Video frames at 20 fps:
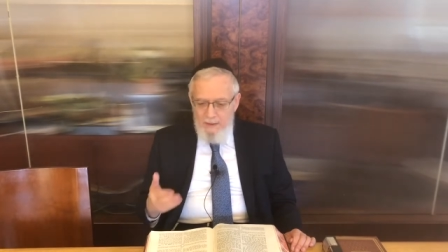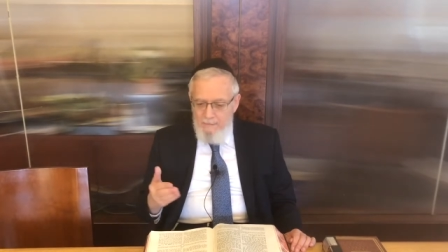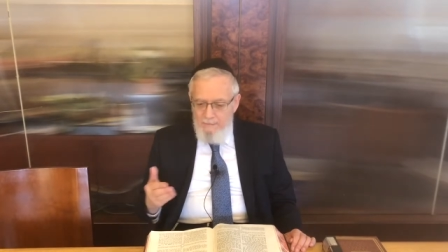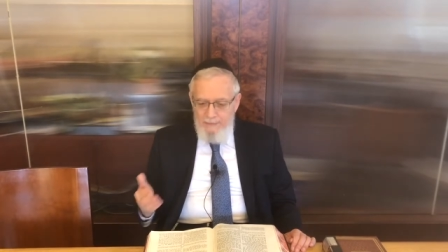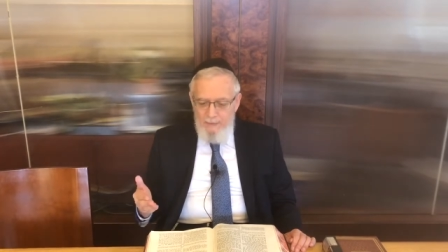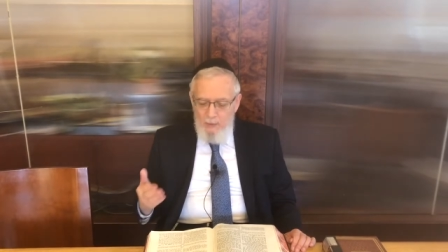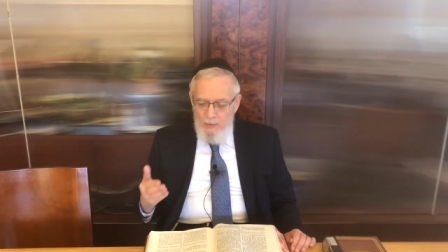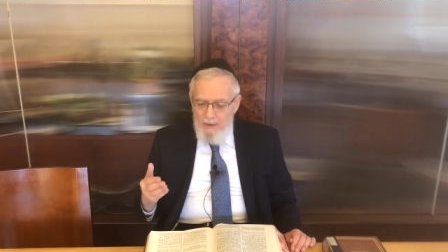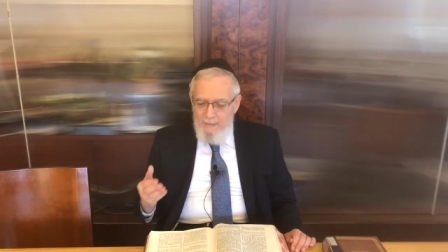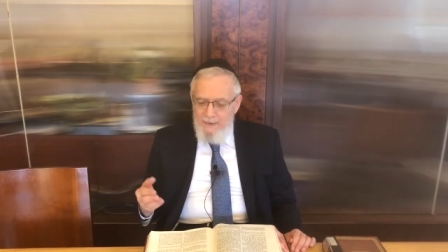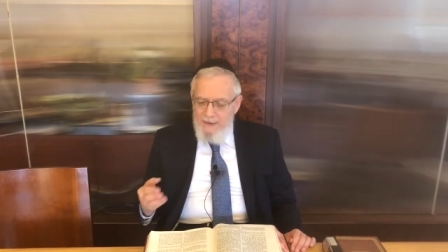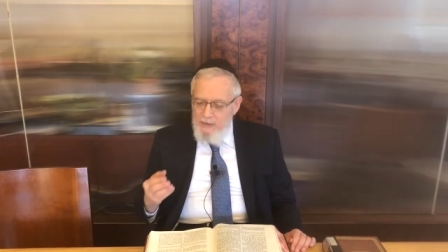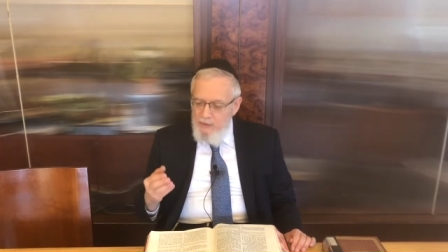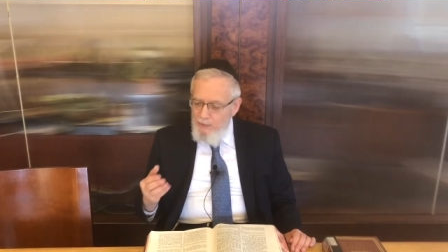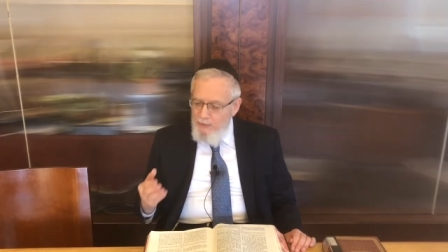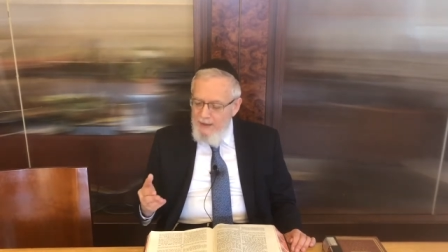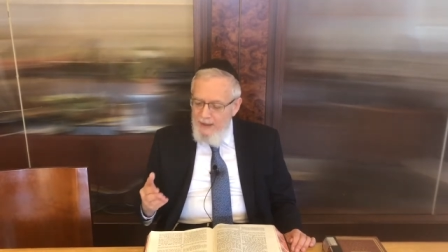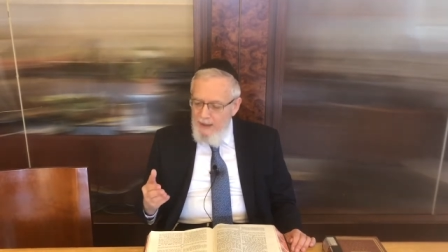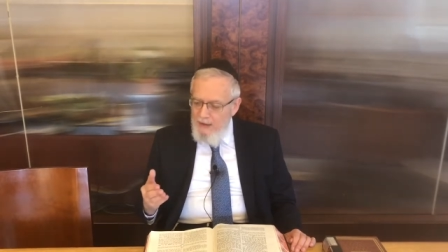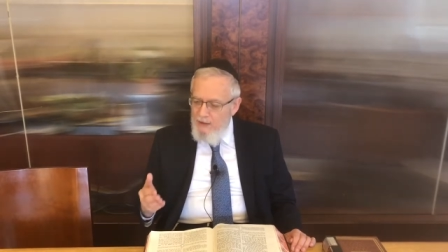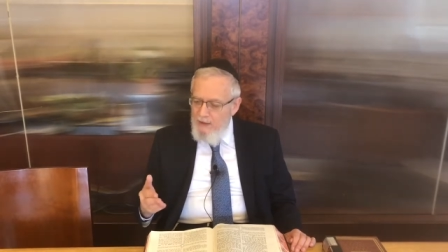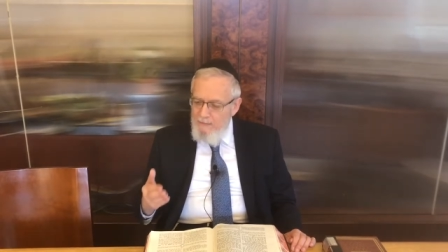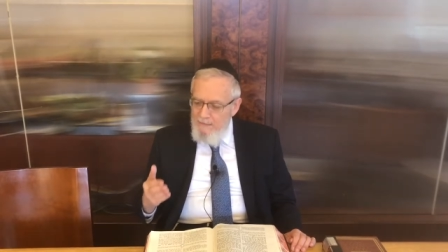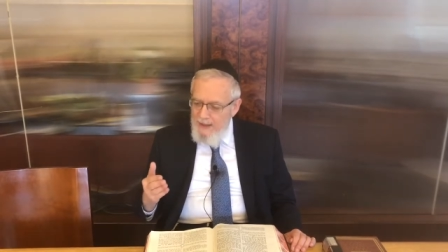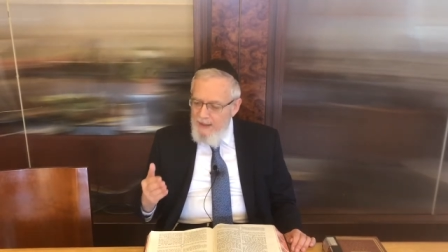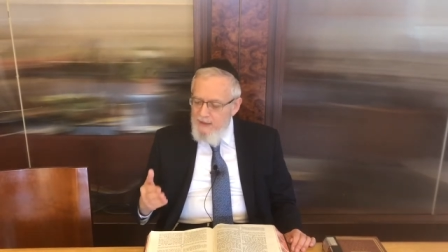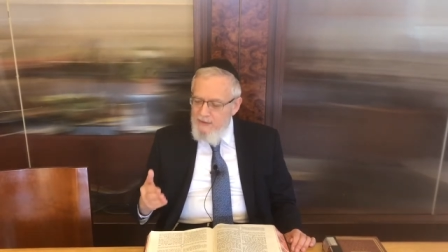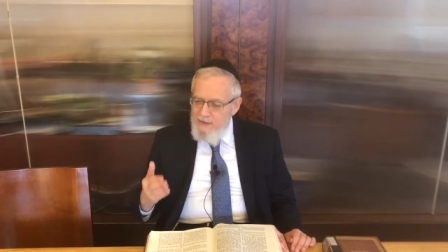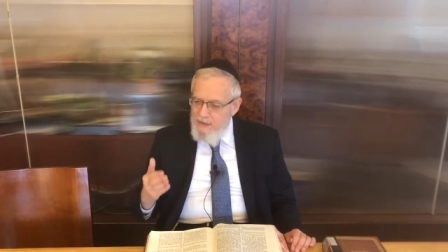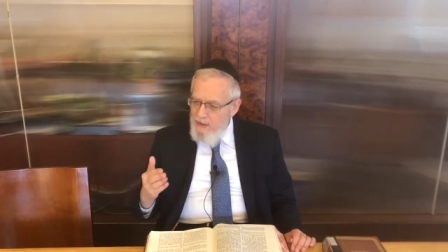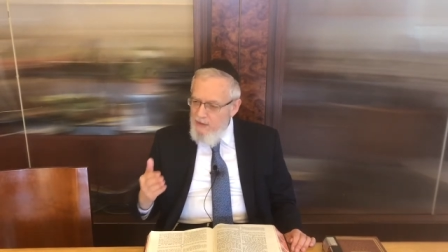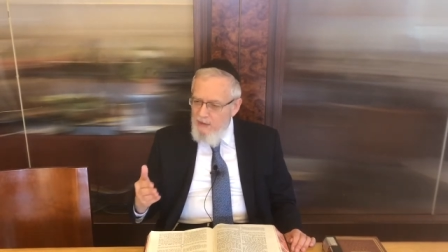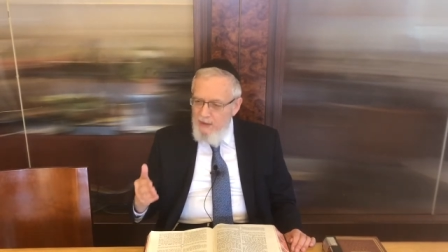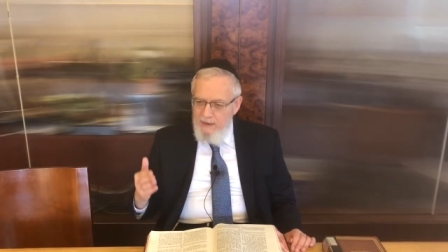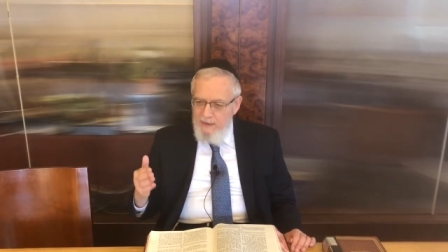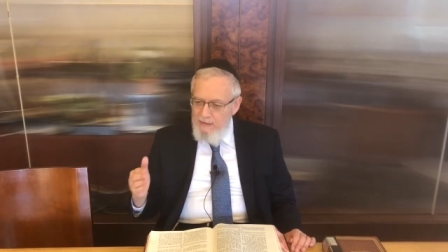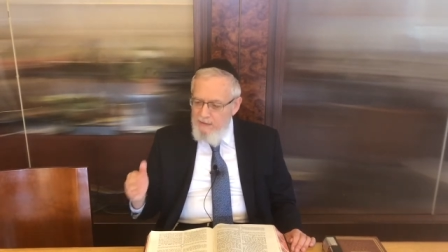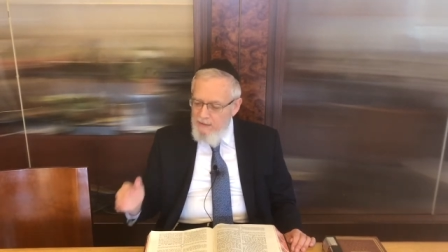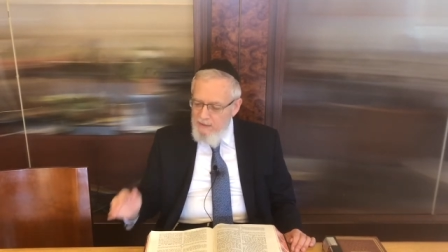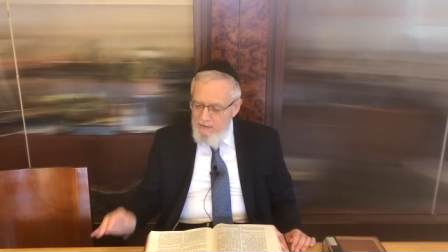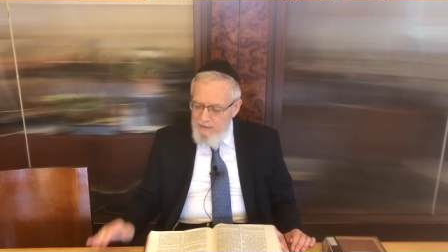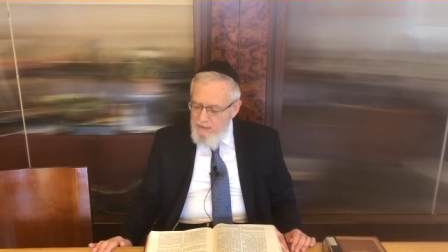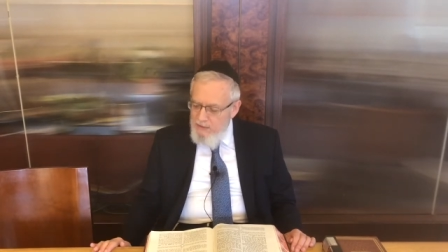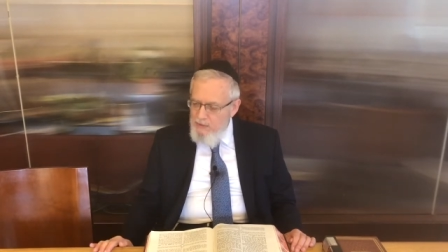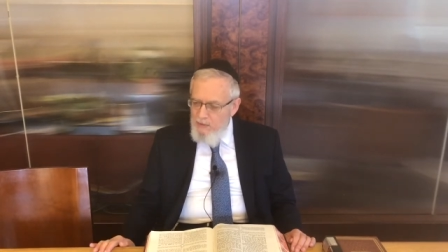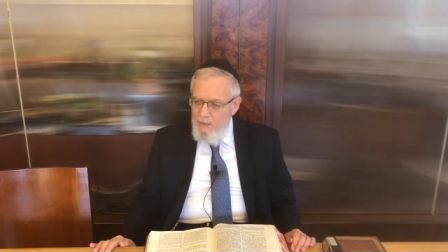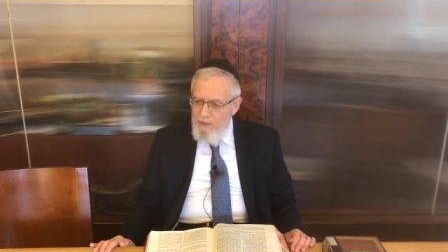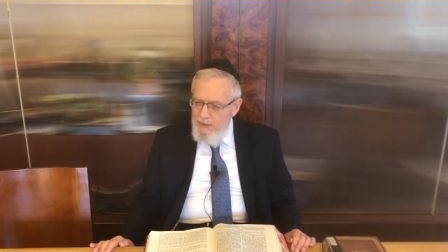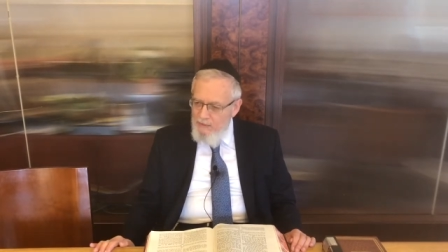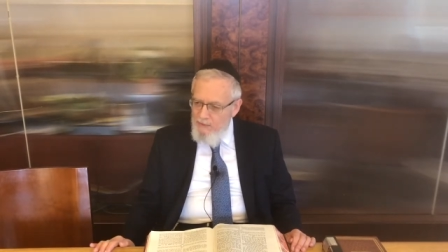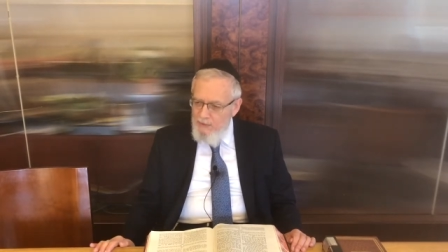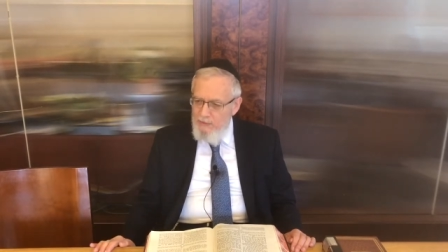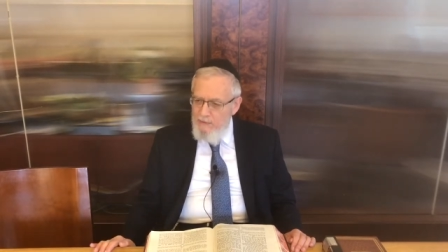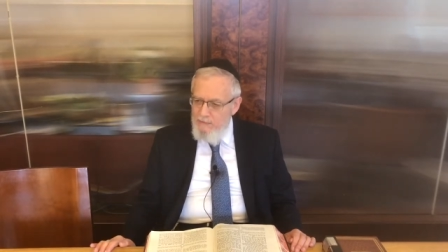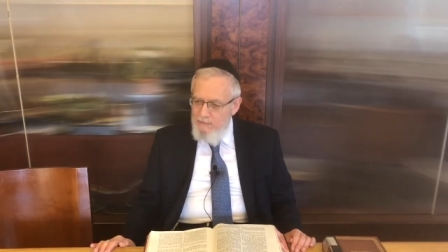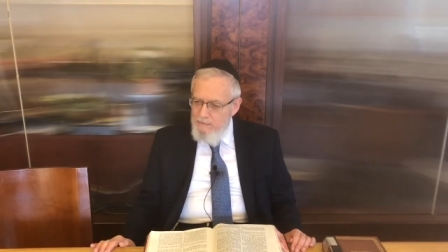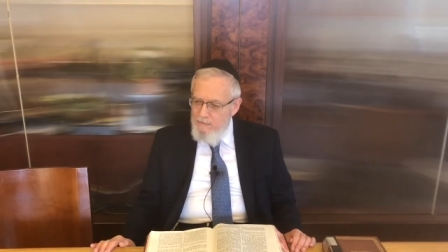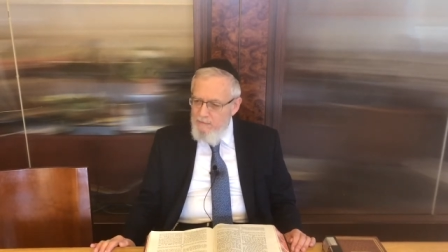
But what about the reality? Man is inclined to do evil,